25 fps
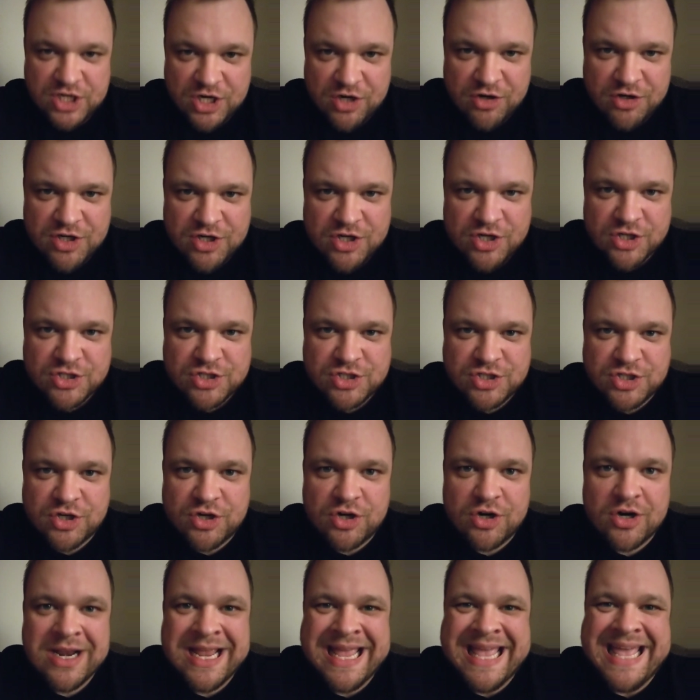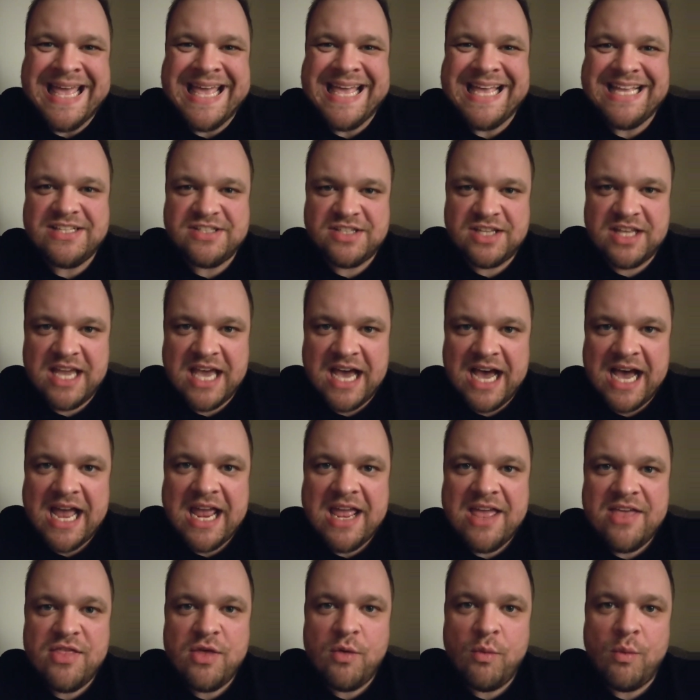Jared Kushner is the
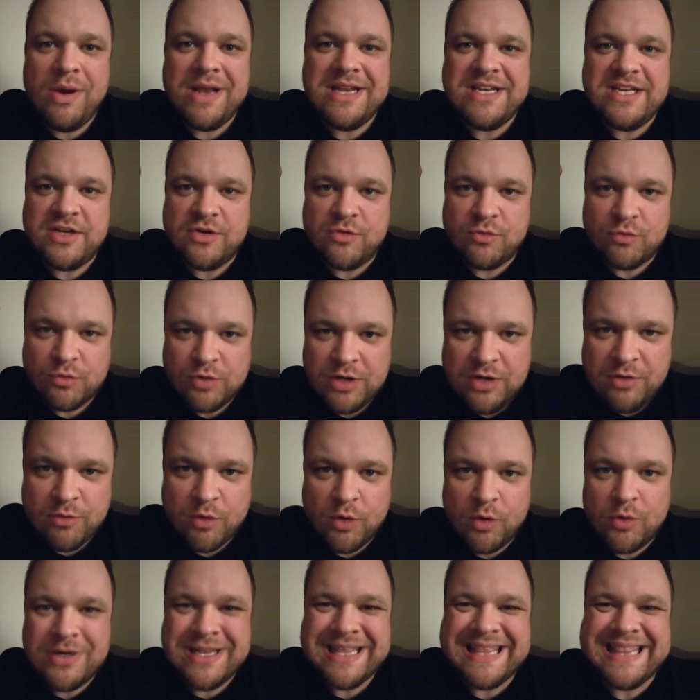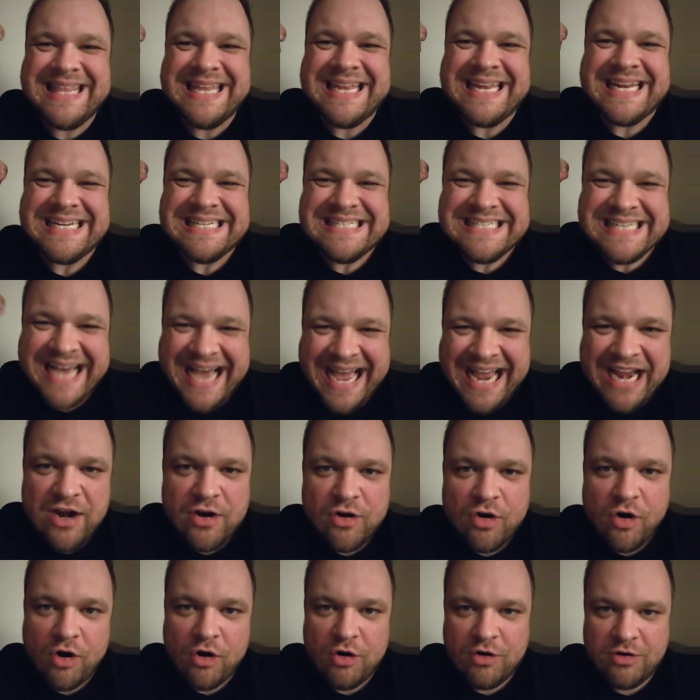guy that went and rewrote the
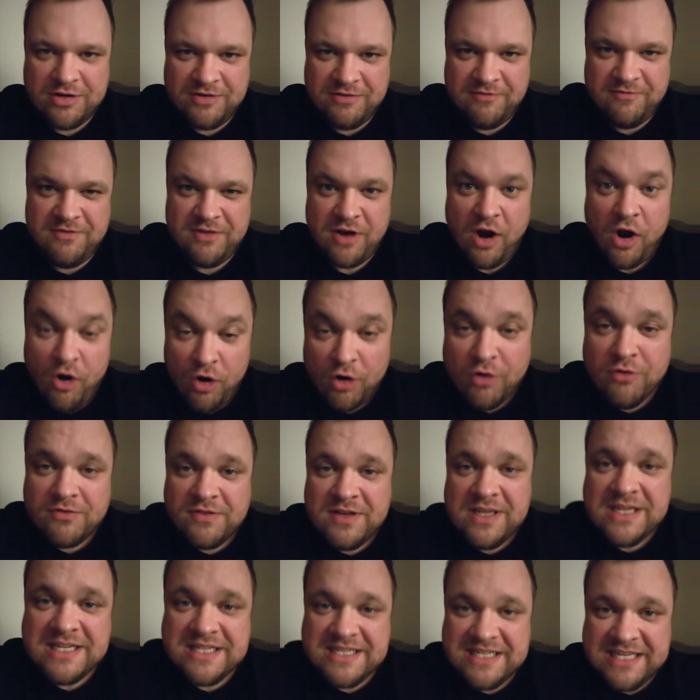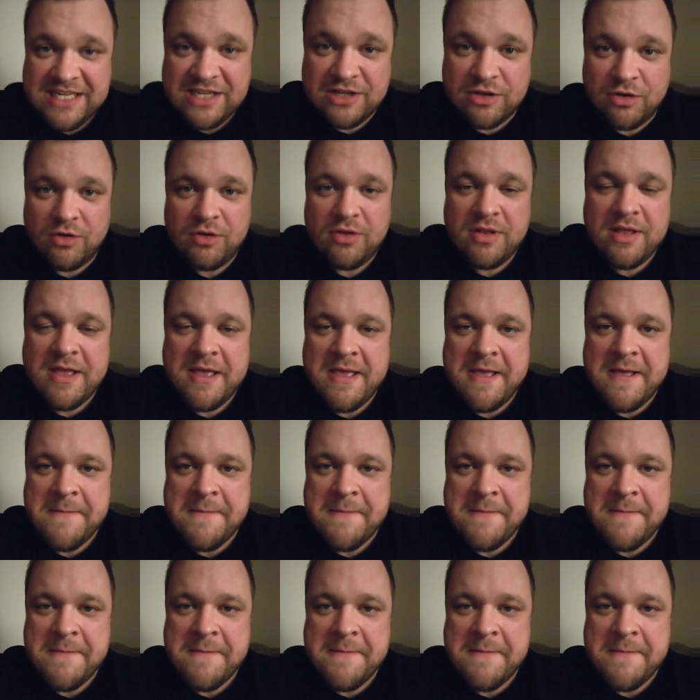entire RV deal